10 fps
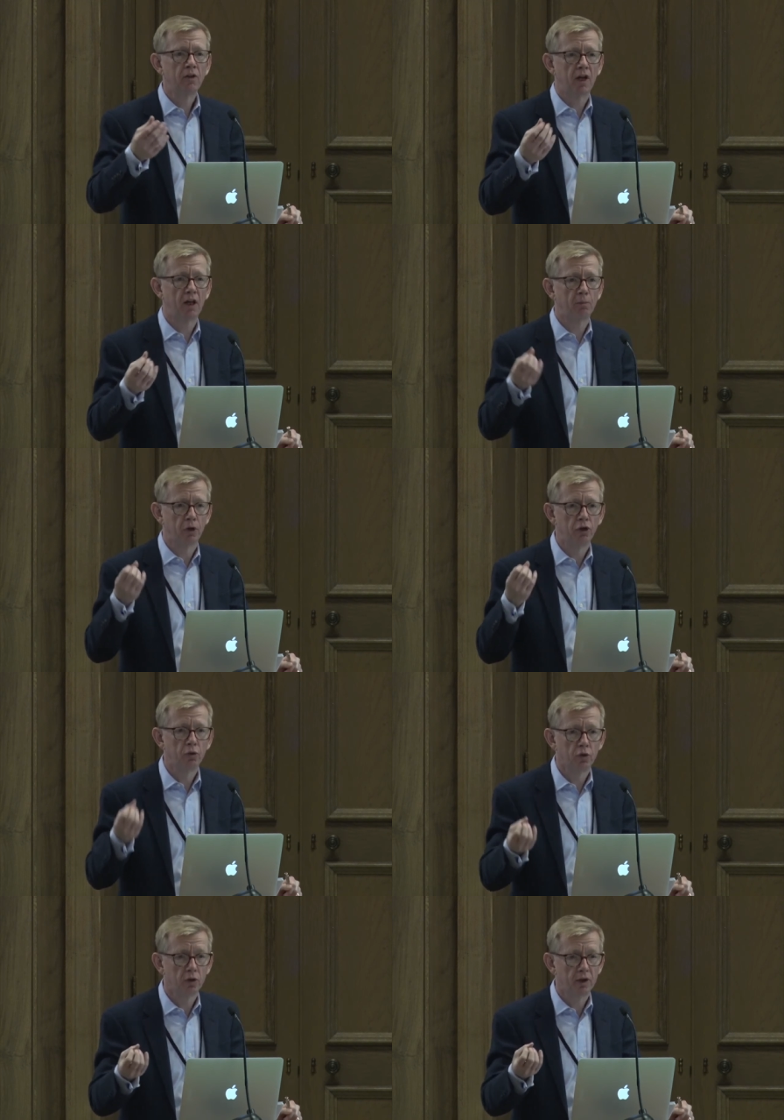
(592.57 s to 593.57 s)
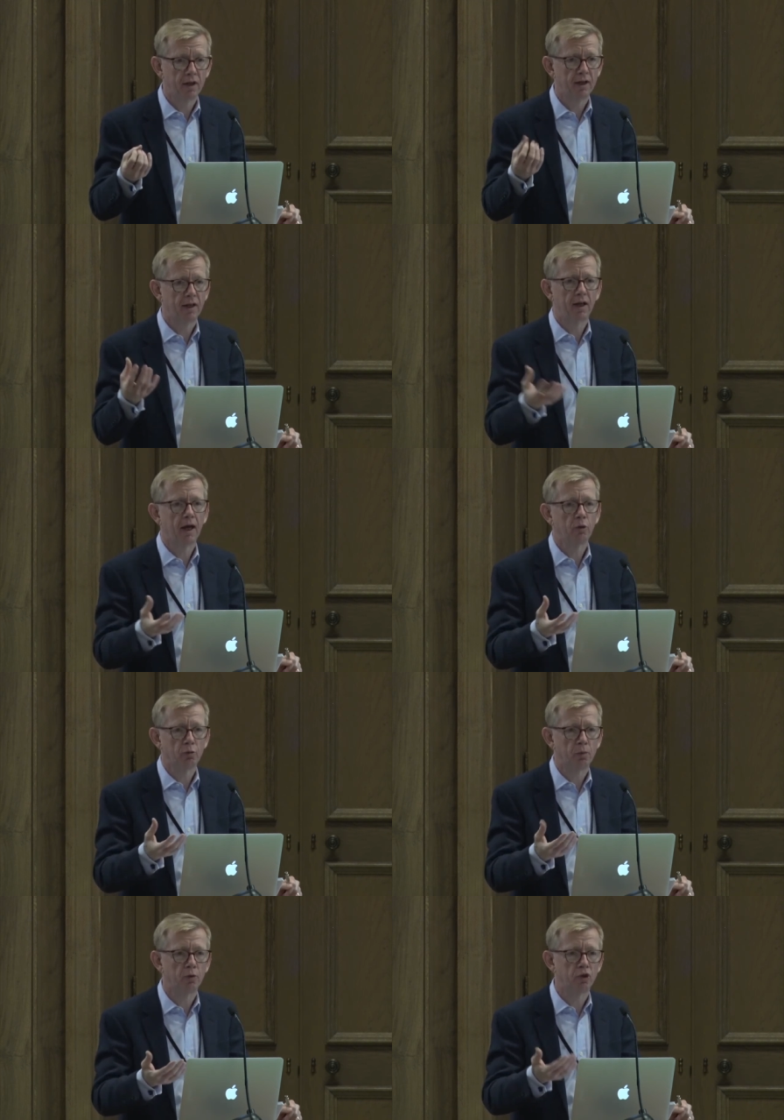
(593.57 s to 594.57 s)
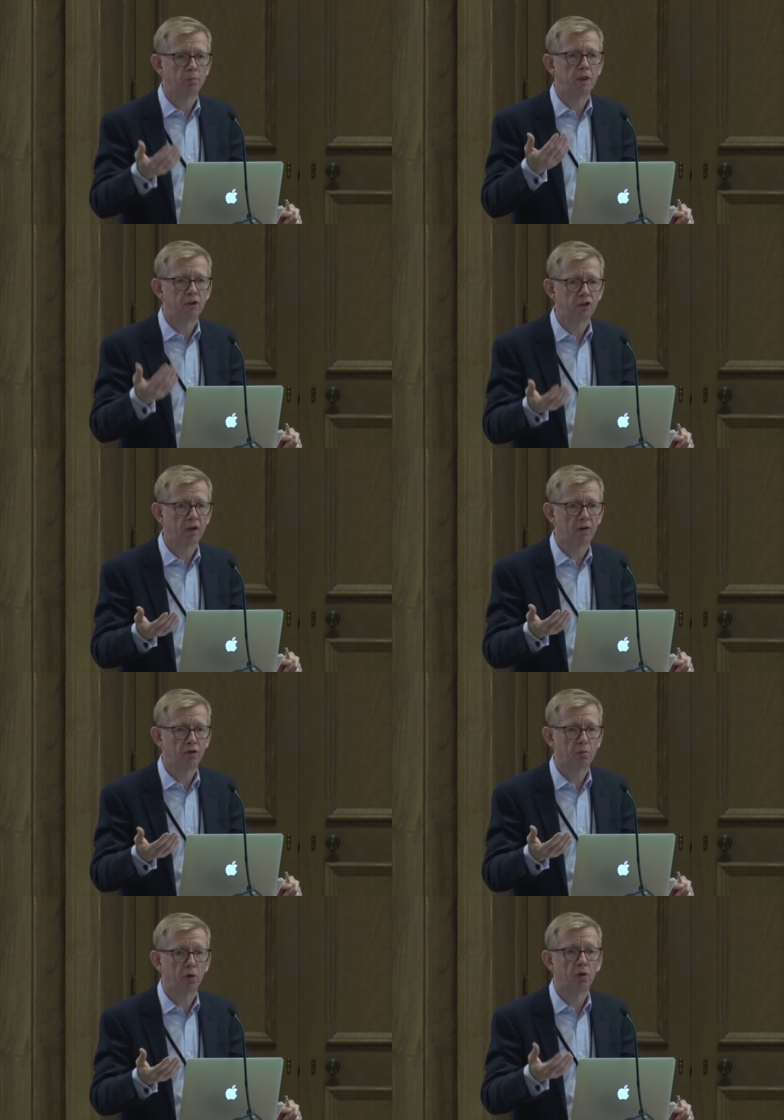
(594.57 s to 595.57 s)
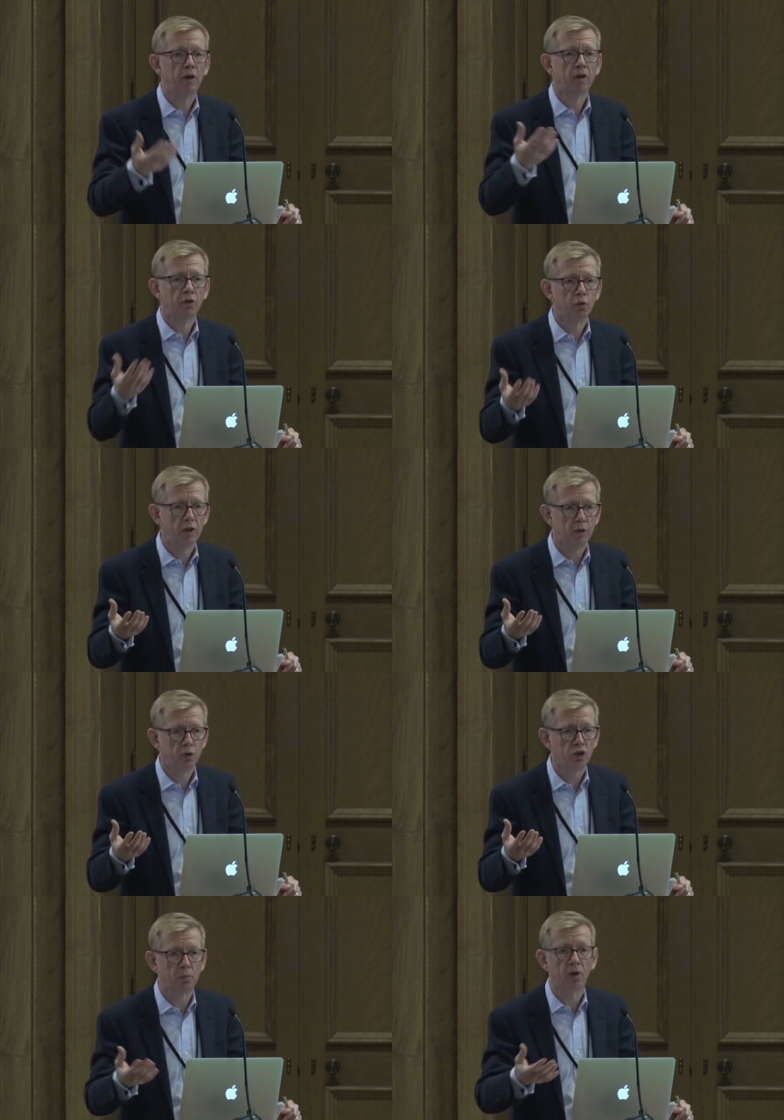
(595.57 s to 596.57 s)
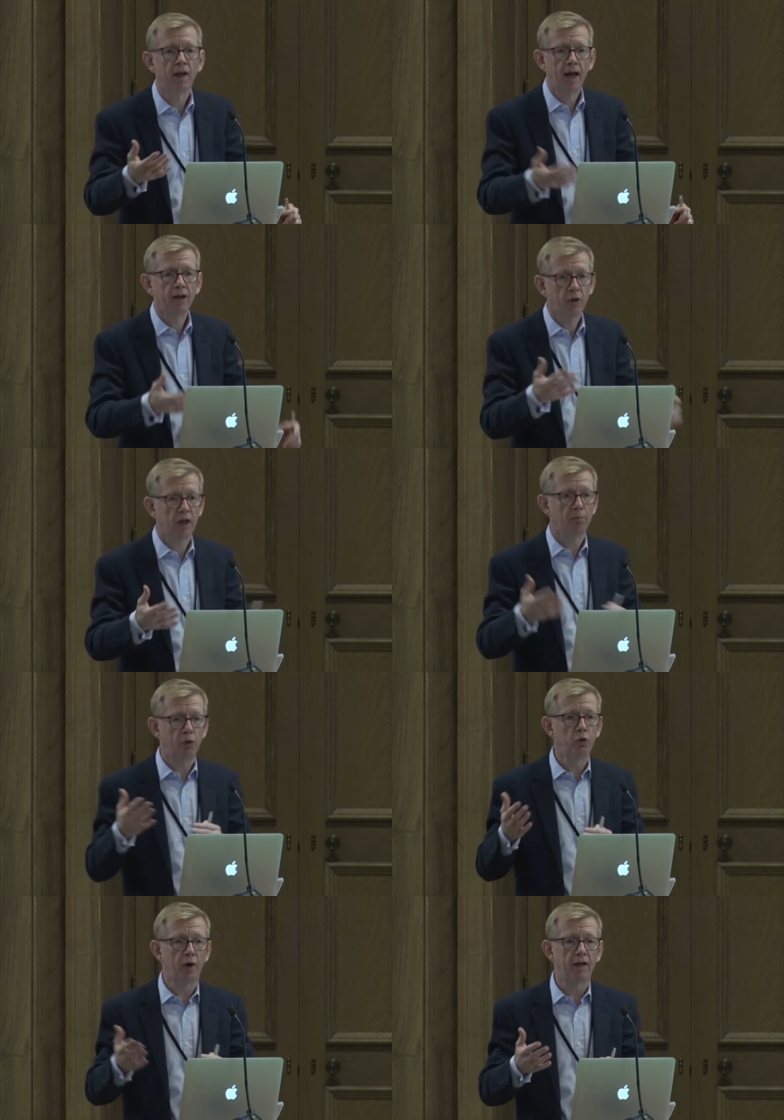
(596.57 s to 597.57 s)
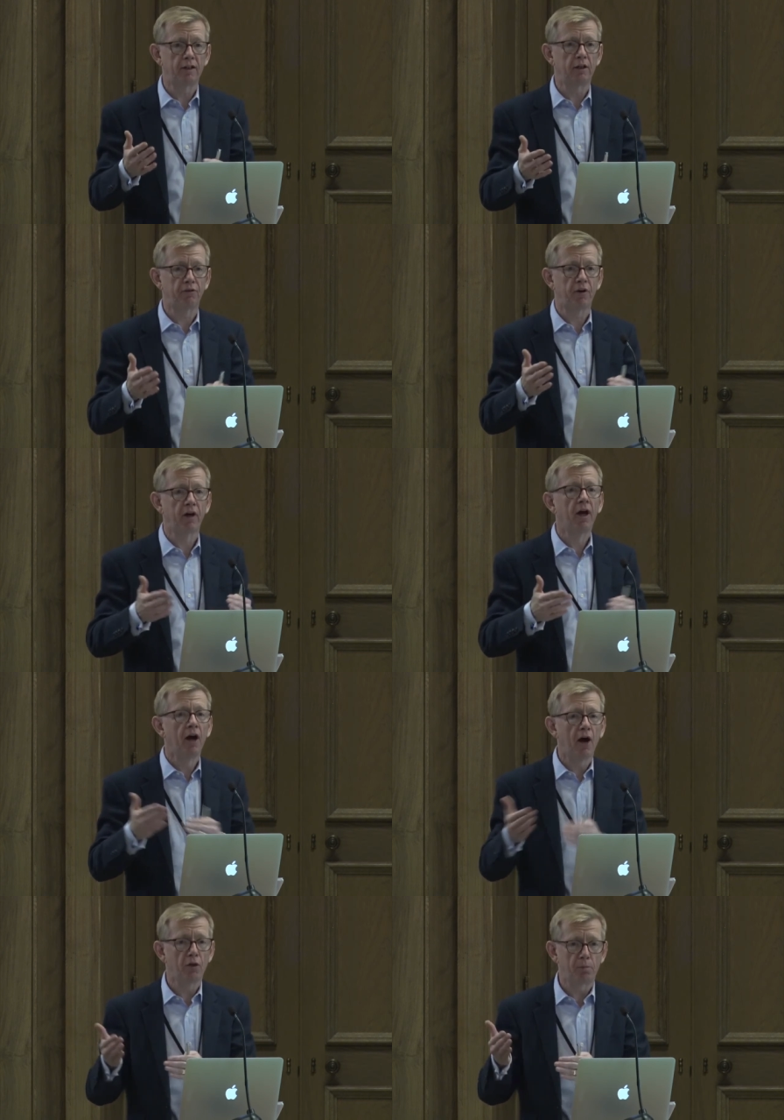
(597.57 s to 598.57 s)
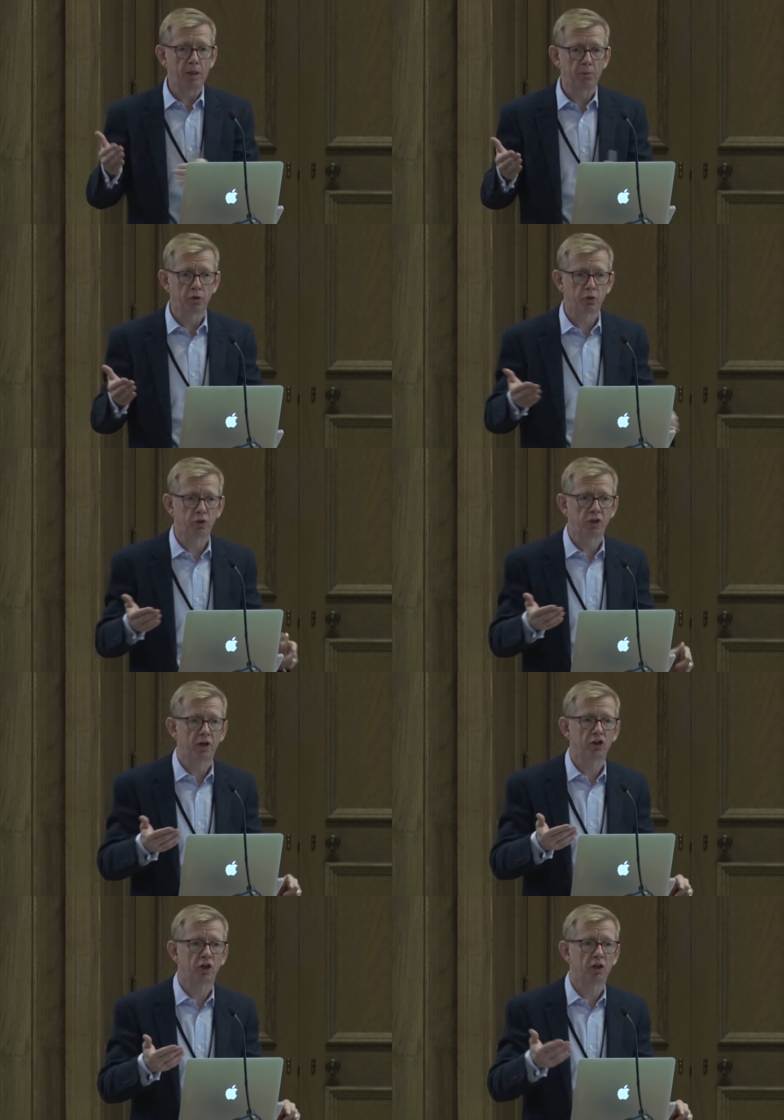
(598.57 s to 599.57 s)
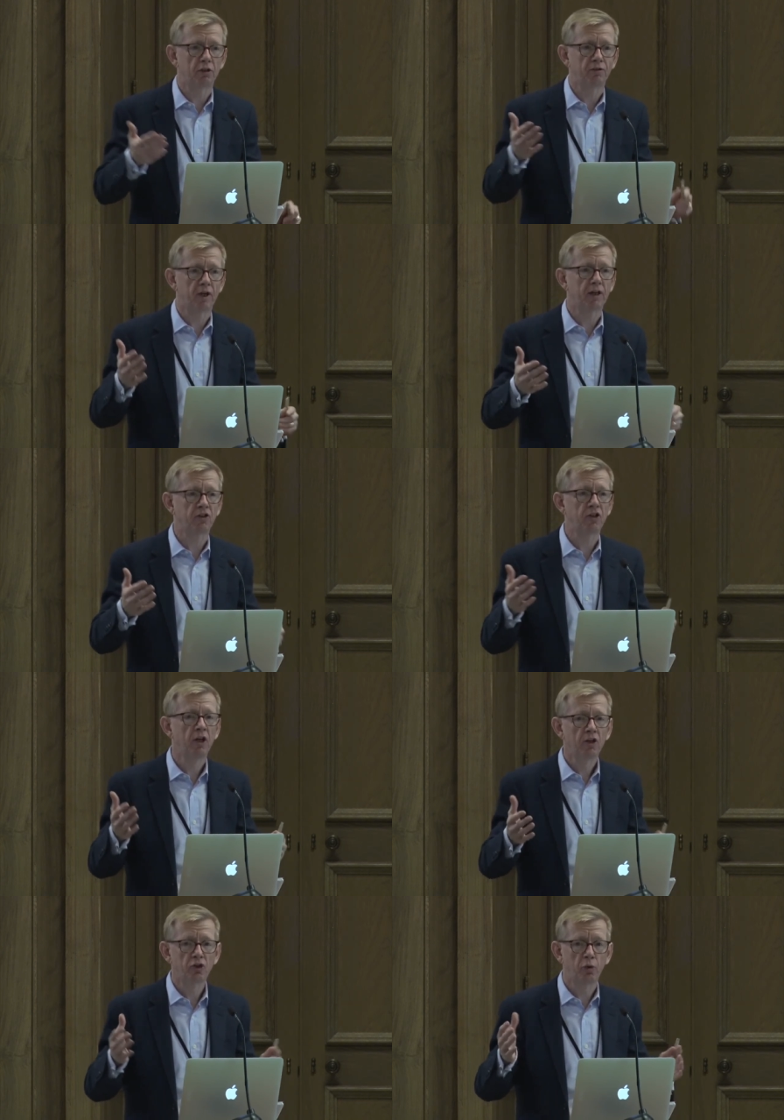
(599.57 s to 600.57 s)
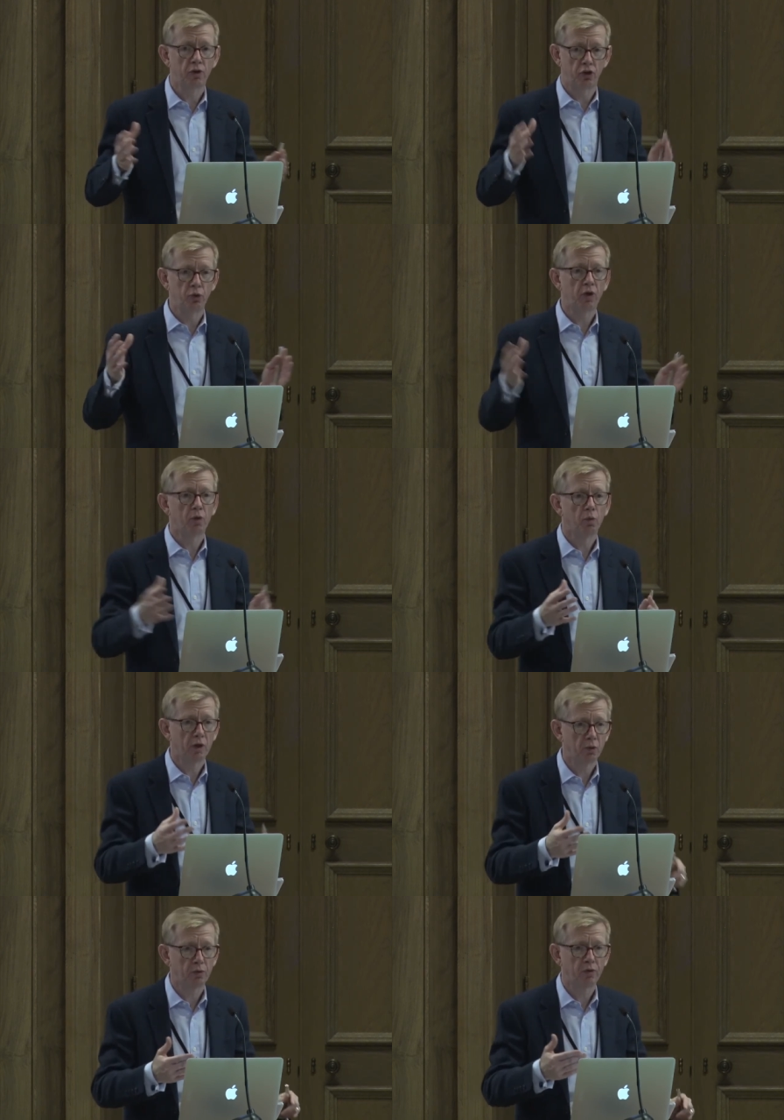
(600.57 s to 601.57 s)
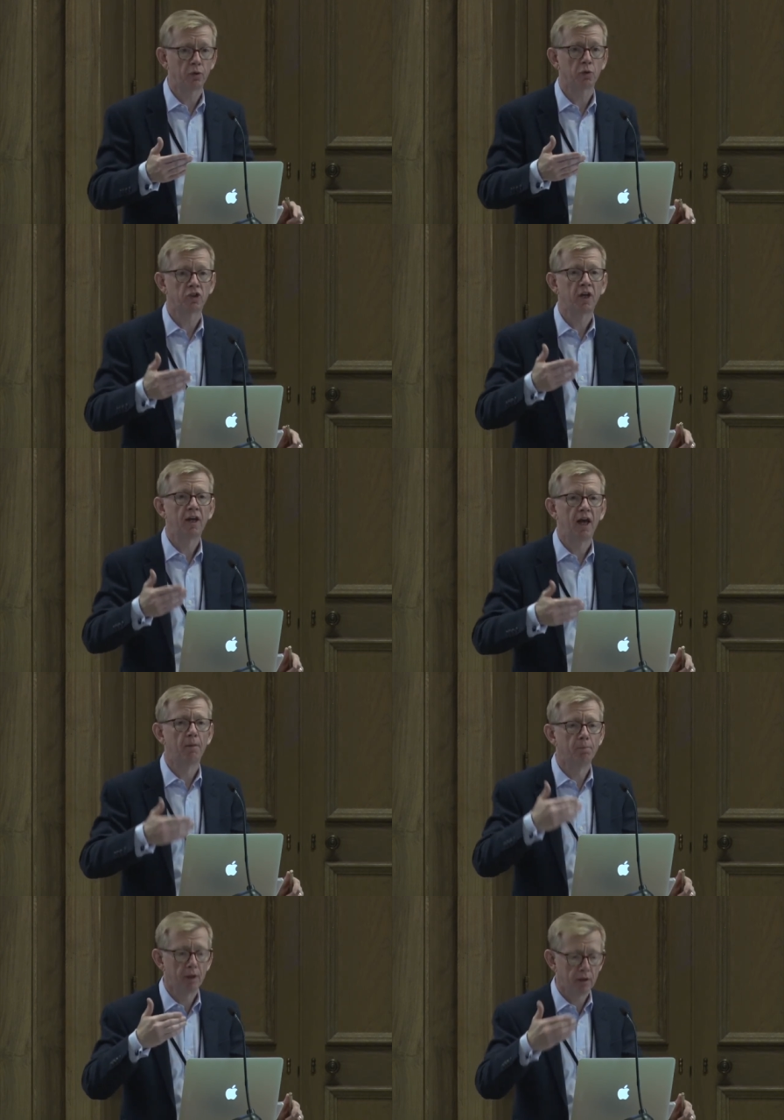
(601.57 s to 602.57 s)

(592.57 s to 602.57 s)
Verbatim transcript: to help your outputs be discoverable, reusable, and to help you identify other people's research artifacts so that you can work with those and